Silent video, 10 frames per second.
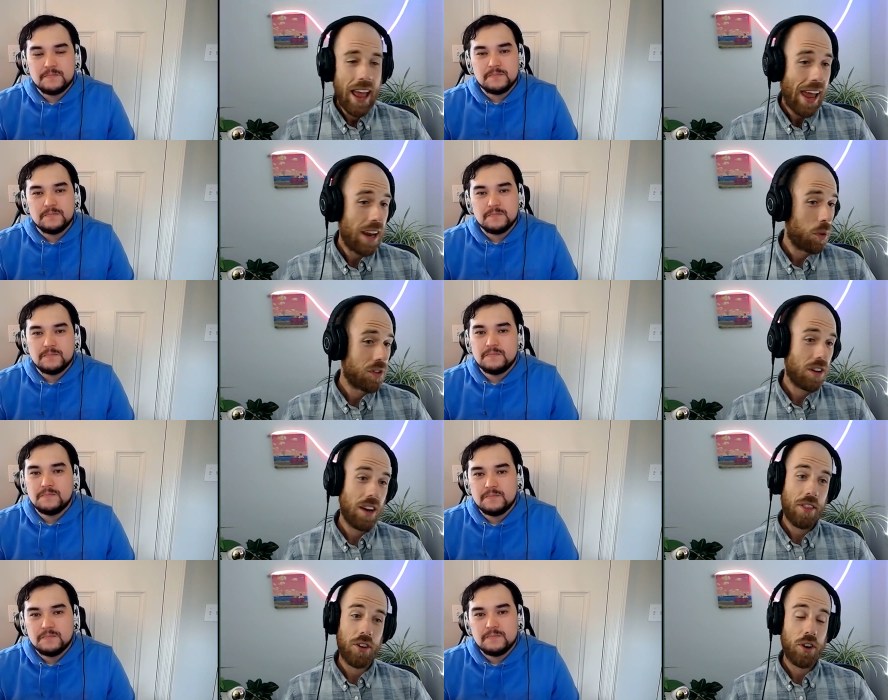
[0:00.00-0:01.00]
Speaker 1: And it was
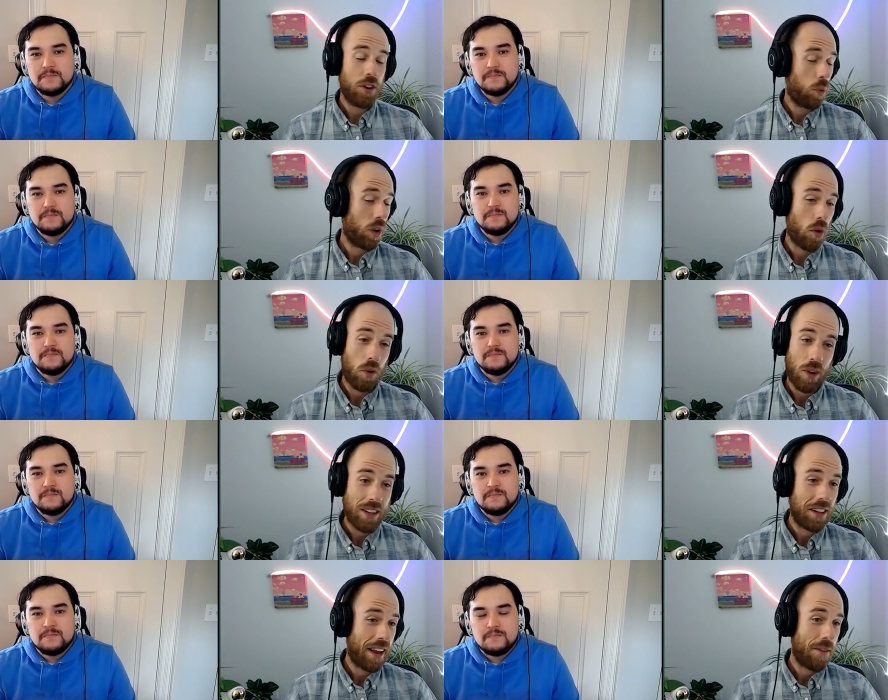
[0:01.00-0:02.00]
another, we're going
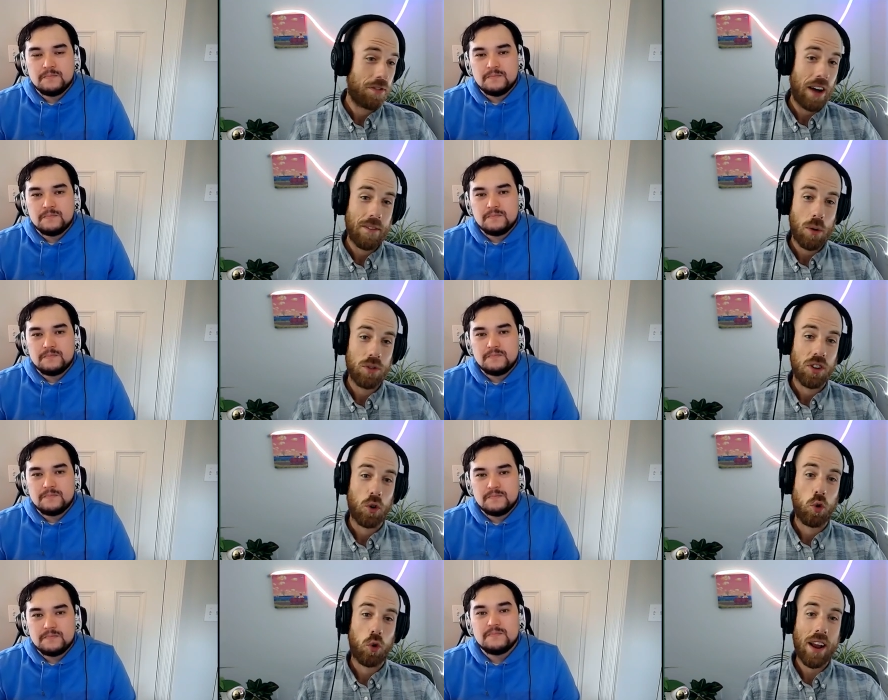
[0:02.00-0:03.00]
right to game five. It was
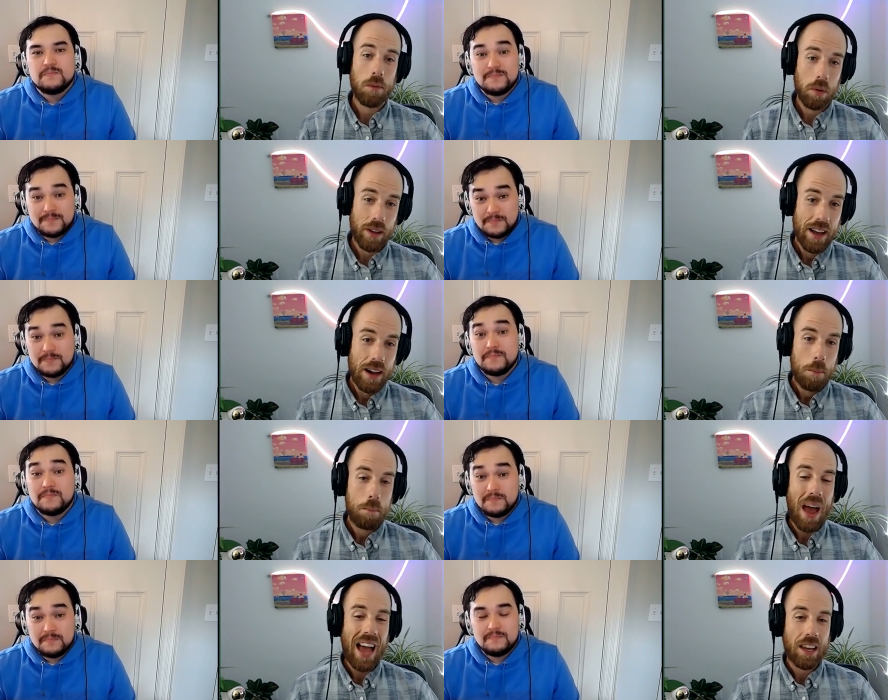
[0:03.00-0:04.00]
incredibly
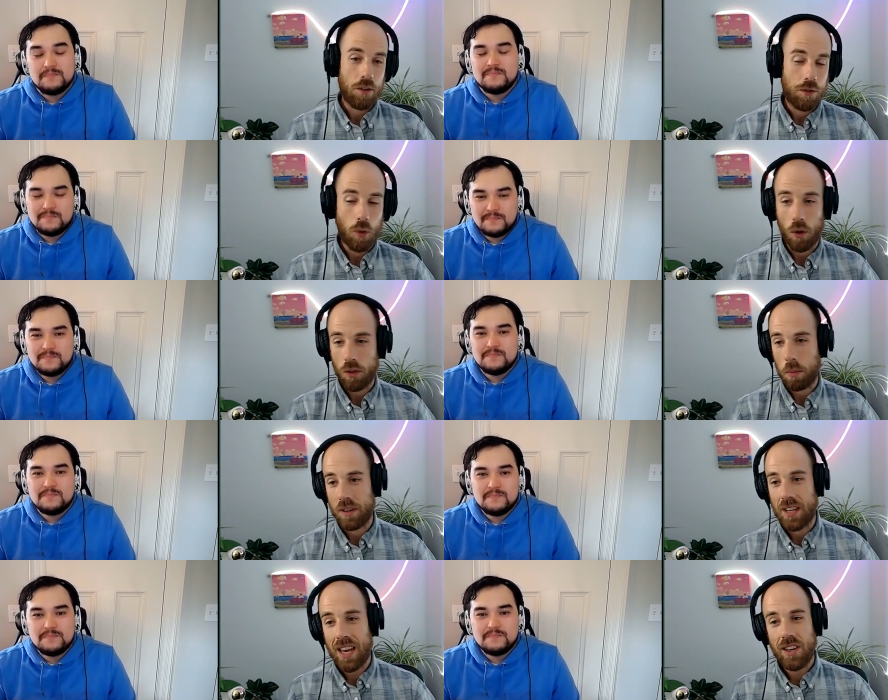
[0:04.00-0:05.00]
back and forth. Pretend you